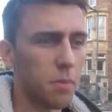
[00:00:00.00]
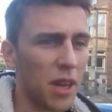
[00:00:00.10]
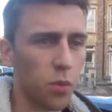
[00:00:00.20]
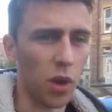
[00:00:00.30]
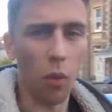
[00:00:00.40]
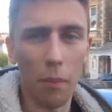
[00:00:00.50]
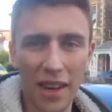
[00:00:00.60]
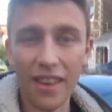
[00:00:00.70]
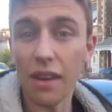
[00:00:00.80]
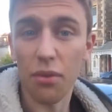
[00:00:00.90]
Depends what you want
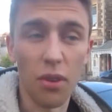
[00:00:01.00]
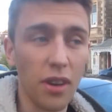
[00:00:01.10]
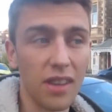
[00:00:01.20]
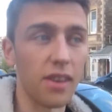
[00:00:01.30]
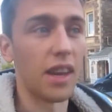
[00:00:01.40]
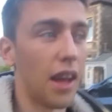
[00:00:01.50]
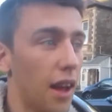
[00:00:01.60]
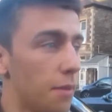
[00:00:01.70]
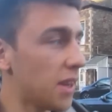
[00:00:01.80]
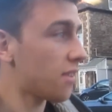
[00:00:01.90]
by different, doesn't
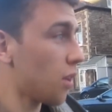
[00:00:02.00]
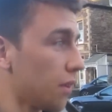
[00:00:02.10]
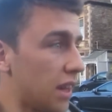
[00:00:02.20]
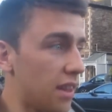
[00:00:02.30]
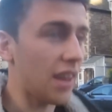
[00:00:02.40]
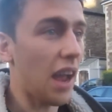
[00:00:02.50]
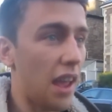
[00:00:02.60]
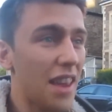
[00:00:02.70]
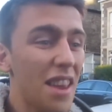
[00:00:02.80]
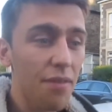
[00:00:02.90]
it? It's currently
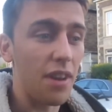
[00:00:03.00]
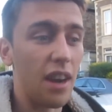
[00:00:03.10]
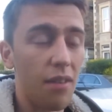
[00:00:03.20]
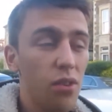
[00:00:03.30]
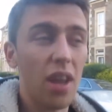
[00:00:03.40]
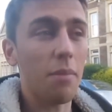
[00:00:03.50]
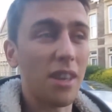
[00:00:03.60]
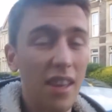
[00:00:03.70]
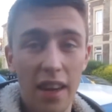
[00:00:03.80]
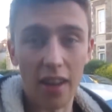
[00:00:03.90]
the evening. I've already had
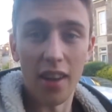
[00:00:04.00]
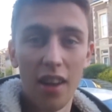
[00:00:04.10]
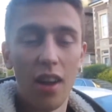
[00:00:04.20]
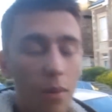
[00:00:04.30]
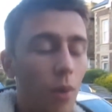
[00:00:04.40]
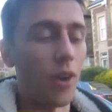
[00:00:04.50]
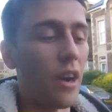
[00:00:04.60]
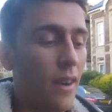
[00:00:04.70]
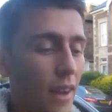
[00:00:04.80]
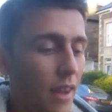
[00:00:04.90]
my dinner and
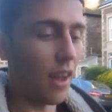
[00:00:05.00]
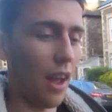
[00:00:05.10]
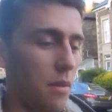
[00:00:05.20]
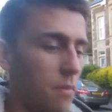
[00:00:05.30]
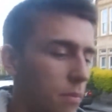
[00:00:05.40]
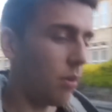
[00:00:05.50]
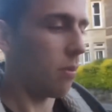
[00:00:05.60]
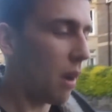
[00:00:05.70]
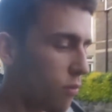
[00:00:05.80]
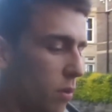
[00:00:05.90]
whatnot,
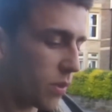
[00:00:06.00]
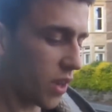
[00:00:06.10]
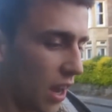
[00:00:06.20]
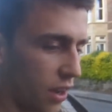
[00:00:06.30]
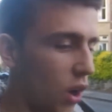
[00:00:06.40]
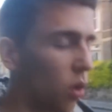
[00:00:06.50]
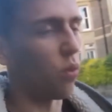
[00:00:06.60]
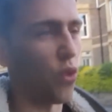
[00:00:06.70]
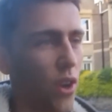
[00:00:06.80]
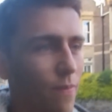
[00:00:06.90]
but my room's kind of
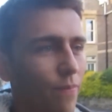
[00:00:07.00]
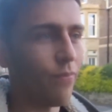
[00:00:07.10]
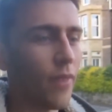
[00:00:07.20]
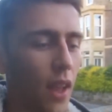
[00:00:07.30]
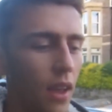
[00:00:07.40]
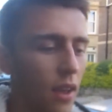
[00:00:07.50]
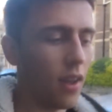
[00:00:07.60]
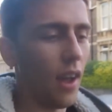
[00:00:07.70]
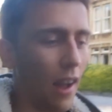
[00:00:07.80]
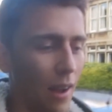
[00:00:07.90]
cold.
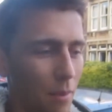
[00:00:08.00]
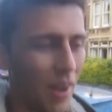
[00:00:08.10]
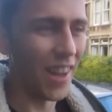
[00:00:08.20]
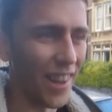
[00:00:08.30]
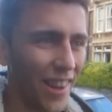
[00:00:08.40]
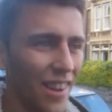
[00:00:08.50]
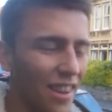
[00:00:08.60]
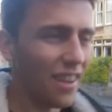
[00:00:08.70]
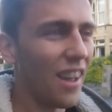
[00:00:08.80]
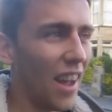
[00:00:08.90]

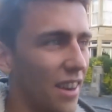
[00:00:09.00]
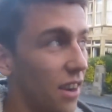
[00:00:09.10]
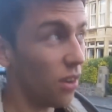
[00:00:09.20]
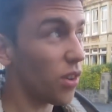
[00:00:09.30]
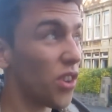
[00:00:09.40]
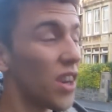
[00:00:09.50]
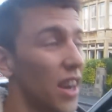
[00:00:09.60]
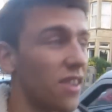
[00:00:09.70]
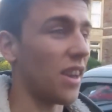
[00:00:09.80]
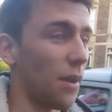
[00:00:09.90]
And it looks
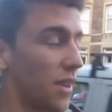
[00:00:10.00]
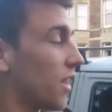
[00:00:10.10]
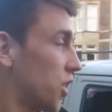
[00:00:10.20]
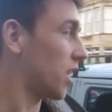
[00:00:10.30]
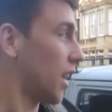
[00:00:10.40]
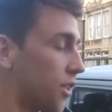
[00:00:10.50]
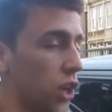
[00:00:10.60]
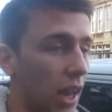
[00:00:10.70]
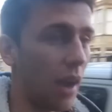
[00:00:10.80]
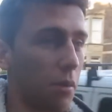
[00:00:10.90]
nice out. It's actually kind of
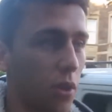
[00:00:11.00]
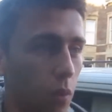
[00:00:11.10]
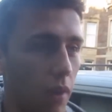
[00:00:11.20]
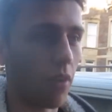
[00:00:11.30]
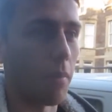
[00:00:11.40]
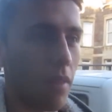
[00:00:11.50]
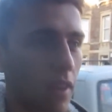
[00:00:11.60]
chilly out, which is why I've got my